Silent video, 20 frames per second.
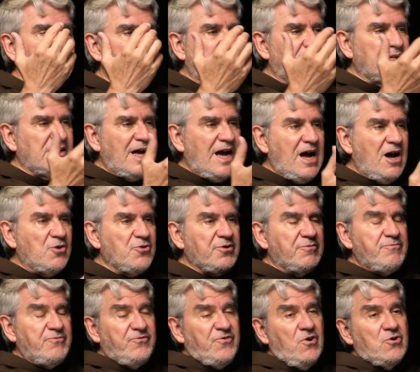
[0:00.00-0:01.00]
allow the
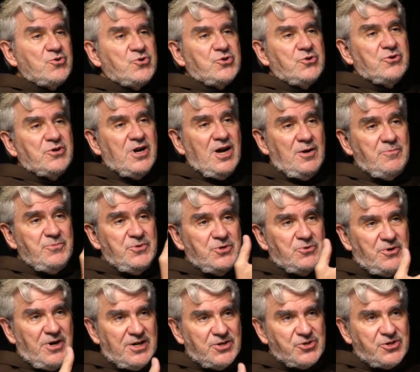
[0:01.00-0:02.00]
folks who come
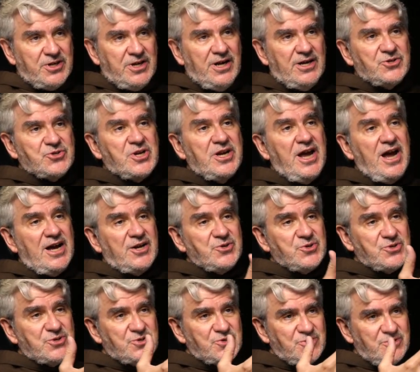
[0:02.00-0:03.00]
to us as
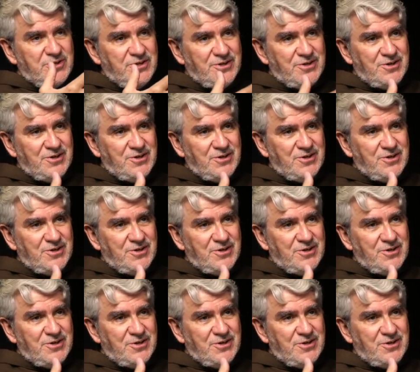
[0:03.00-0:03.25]
guests,